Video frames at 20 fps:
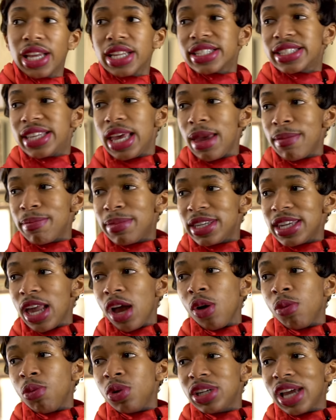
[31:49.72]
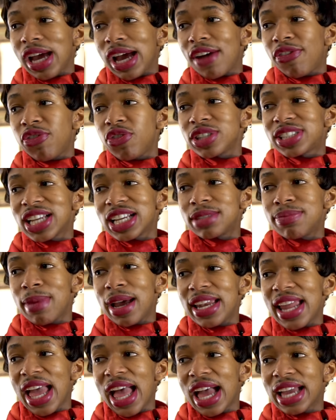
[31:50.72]
Tembi na munda gafun tati
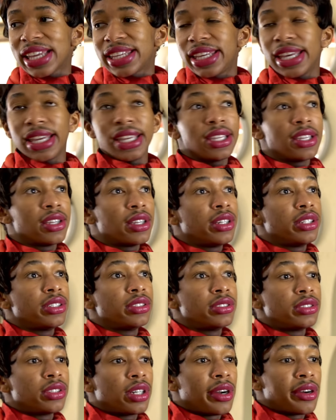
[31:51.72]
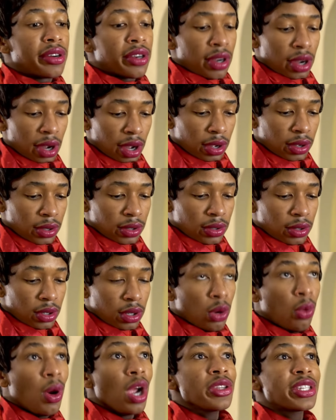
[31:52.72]
maliaki.
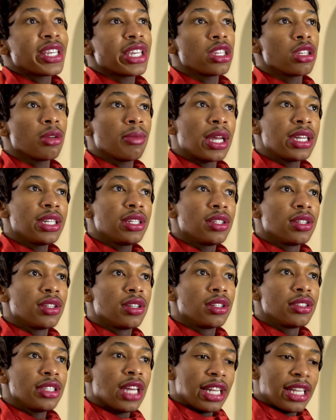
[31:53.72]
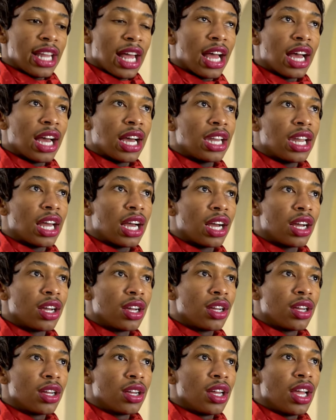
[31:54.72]
Why are you taking your money? Nyalala.
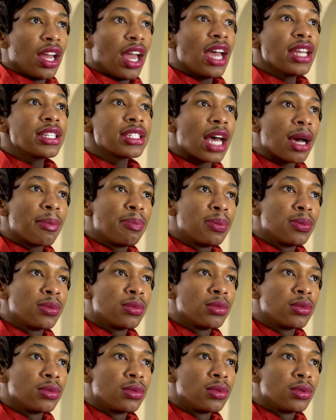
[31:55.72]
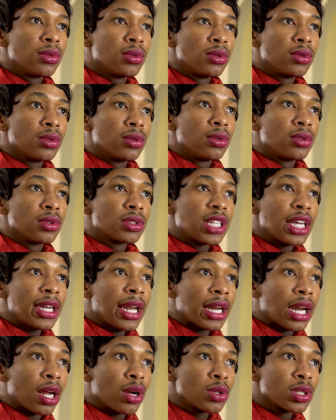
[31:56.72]
Hands up. Turn
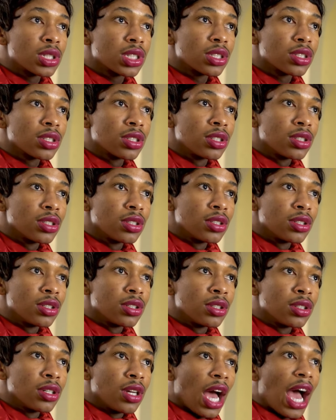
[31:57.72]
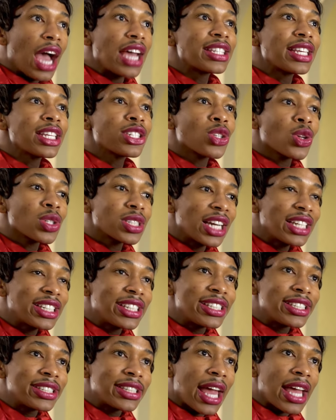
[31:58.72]
around. I said social
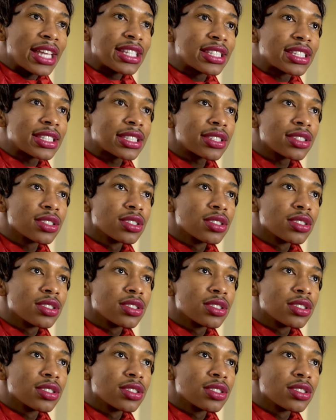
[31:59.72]
distance.